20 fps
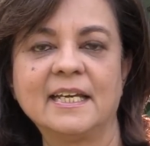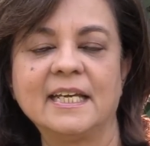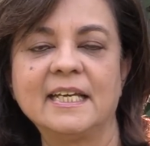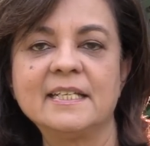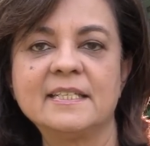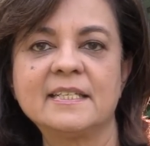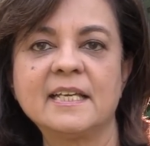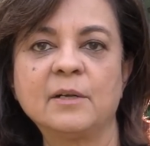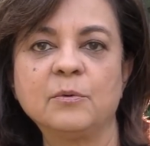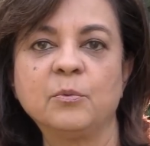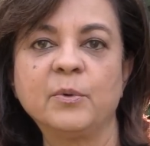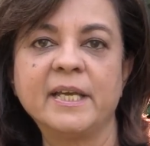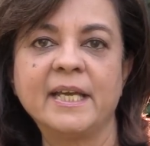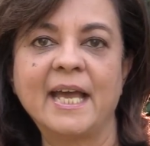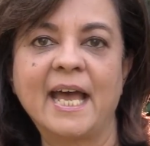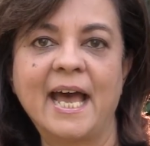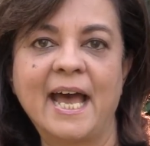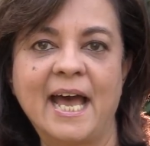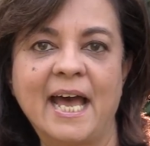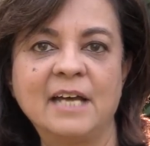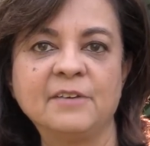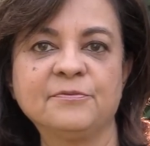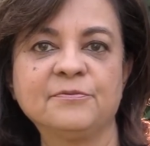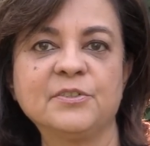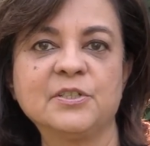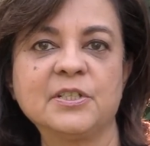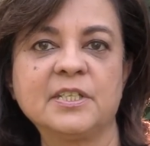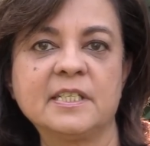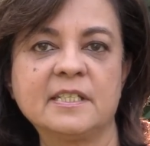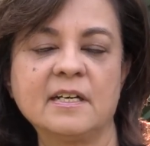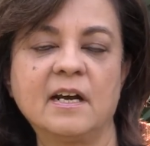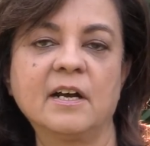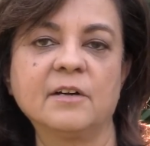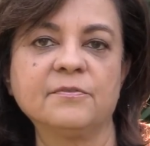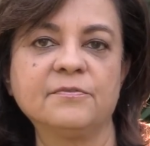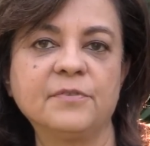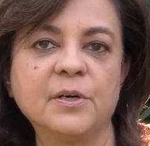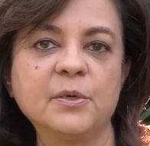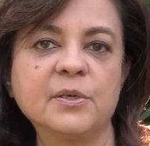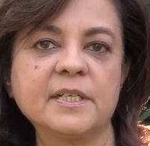is that we have to
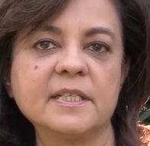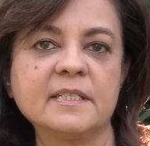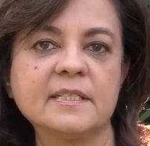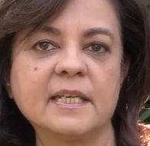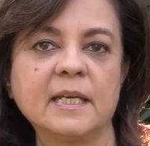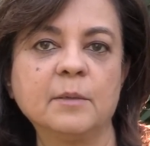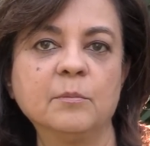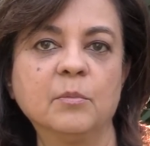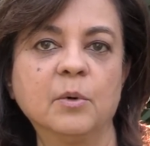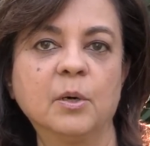start focusing